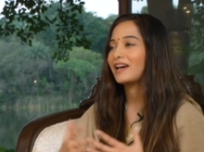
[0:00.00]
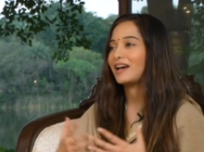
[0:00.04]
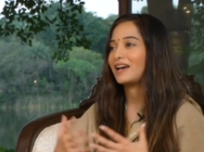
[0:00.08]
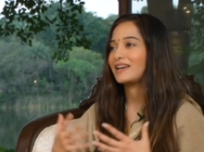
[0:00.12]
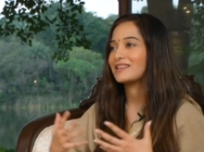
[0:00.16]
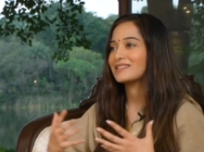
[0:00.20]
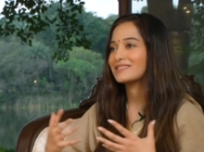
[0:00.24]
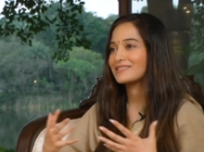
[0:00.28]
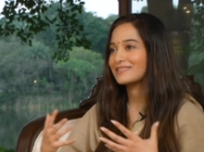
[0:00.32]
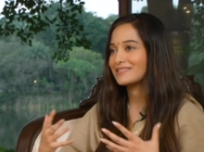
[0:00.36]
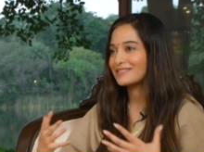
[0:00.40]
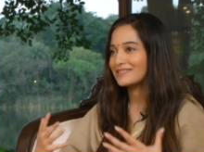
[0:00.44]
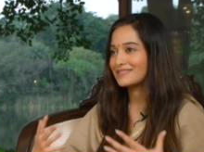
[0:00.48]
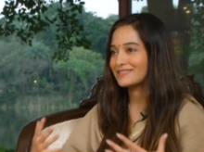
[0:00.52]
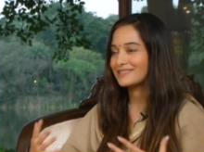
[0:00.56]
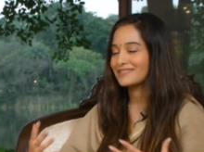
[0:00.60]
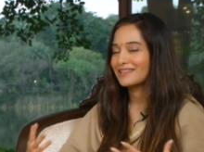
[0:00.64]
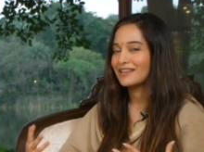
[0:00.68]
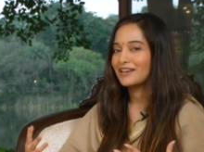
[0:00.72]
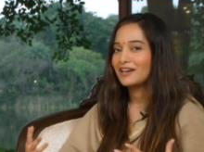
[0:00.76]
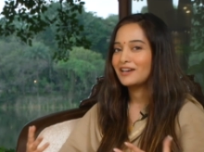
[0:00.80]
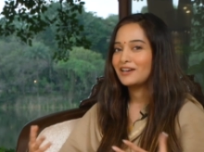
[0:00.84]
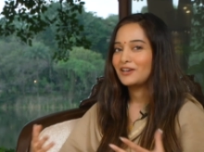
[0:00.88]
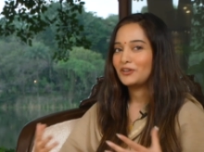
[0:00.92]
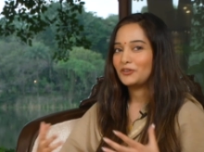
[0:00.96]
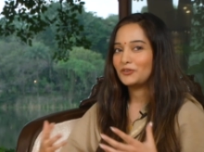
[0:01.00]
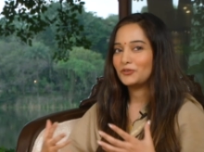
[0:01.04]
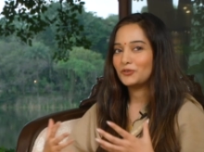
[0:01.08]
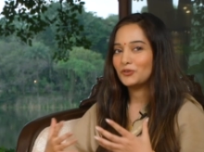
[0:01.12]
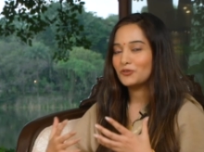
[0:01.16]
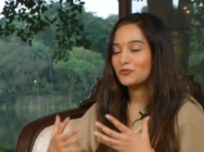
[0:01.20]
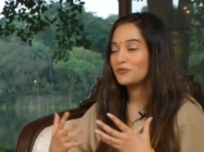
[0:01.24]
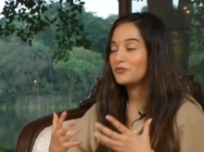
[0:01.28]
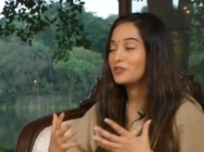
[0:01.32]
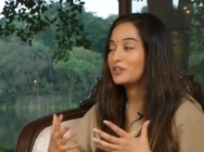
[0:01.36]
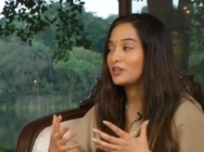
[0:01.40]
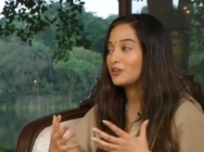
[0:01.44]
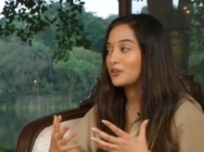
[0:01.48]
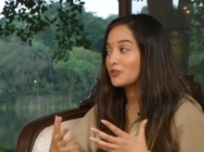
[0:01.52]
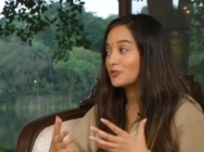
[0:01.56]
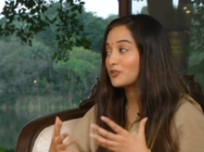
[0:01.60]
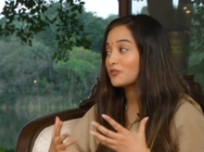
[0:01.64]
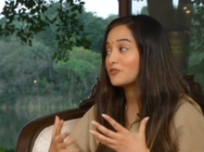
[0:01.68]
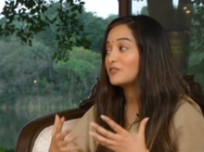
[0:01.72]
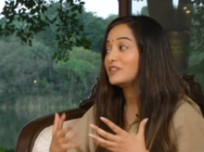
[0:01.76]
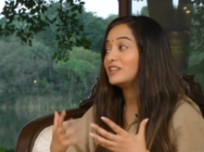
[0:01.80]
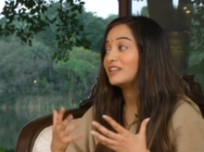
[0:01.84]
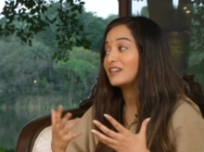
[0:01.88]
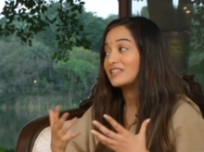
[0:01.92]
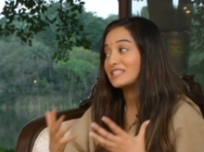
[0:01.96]
has this, you know, fear
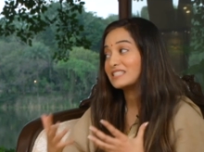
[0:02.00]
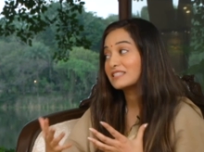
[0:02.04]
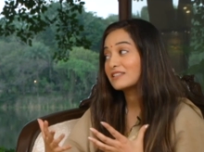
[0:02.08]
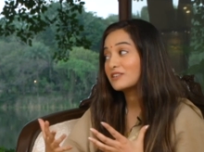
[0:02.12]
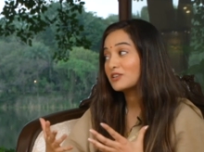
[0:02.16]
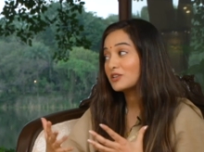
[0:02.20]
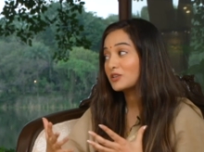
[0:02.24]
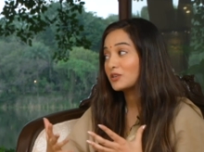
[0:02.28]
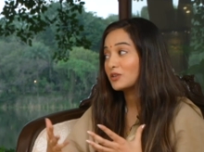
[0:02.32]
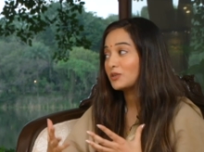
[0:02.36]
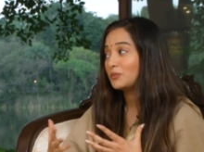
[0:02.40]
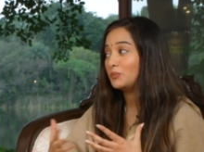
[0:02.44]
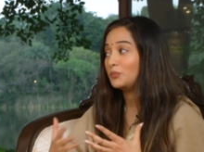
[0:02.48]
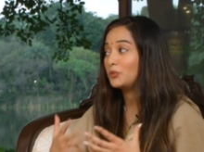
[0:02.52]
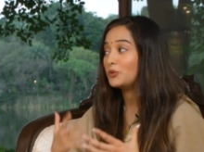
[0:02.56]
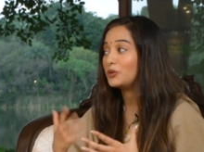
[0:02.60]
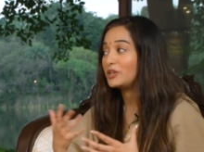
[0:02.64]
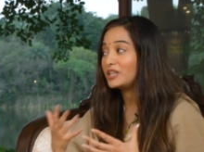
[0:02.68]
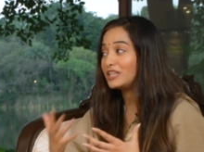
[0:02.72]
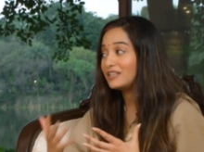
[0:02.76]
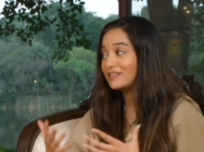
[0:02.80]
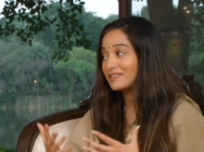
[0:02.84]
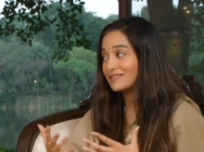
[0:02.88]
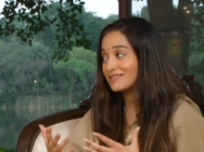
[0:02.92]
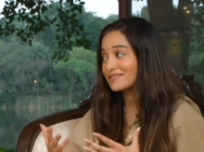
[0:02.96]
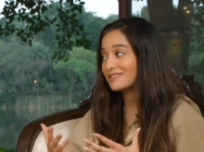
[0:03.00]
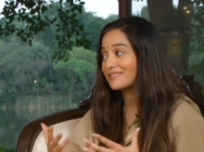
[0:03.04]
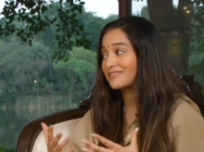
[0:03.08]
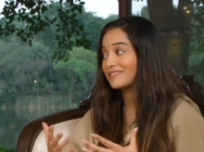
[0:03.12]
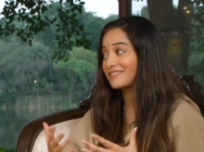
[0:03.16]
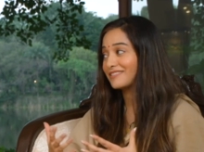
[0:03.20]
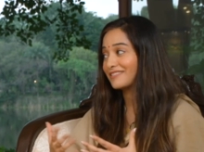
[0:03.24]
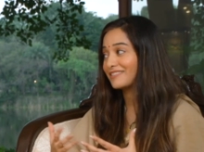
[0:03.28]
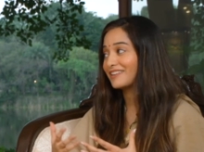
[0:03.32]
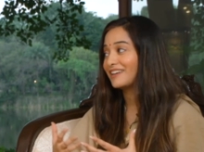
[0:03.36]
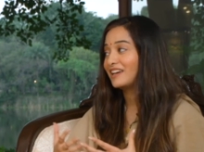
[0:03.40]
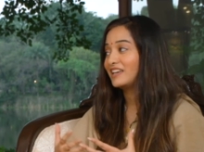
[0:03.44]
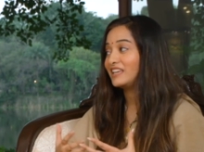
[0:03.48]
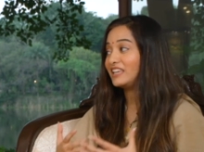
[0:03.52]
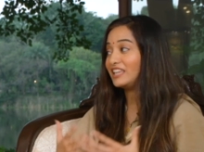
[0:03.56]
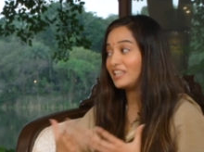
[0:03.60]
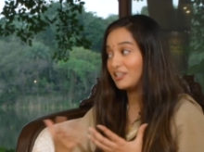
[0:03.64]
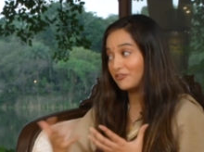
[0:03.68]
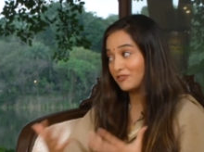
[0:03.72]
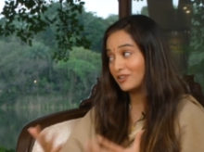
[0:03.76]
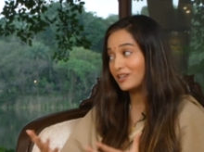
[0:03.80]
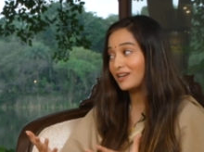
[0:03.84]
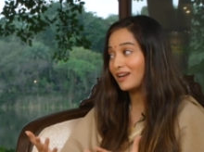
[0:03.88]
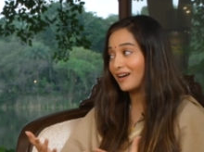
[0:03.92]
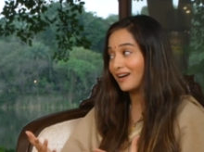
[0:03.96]
of nazar, buri nazar,
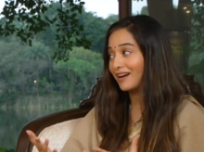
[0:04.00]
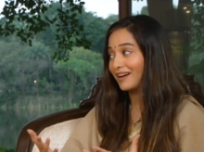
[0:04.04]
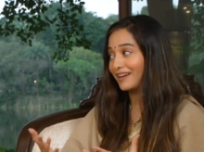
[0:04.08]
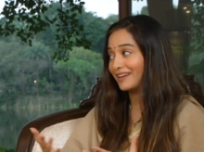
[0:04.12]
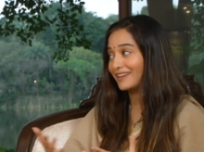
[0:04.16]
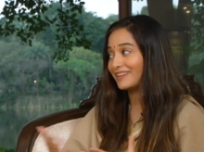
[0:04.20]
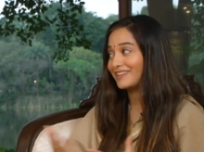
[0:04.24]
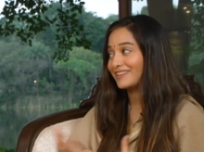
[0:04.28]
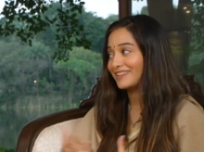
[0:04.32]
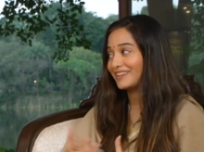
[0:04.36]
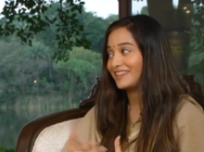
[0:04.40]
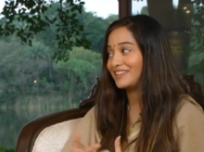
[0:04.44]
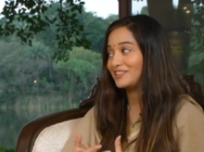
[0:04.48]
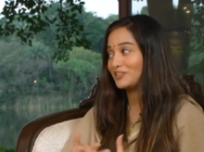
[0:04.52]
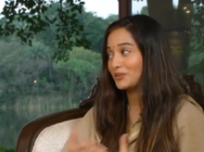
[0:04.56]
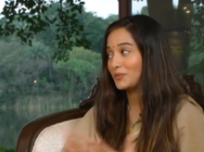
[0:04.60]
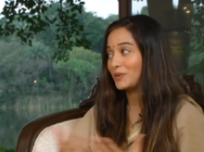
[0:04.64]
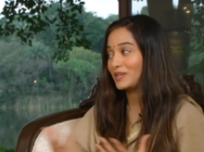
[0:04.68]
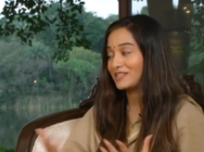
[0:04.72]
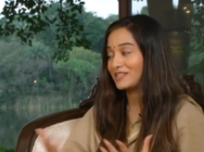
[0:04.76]
evil eye in the